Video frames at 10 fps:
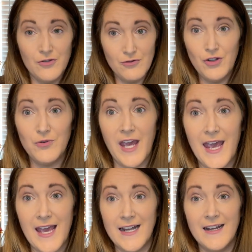you
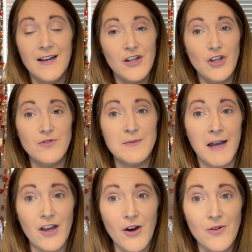can use my
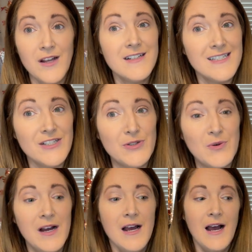code
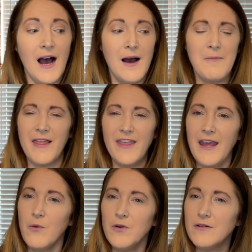to, um, I think
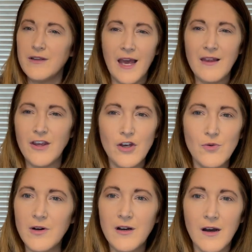it will get you
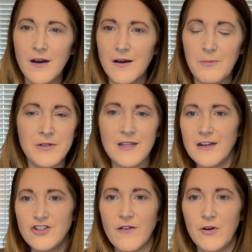a
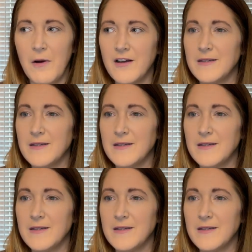percentage off your box.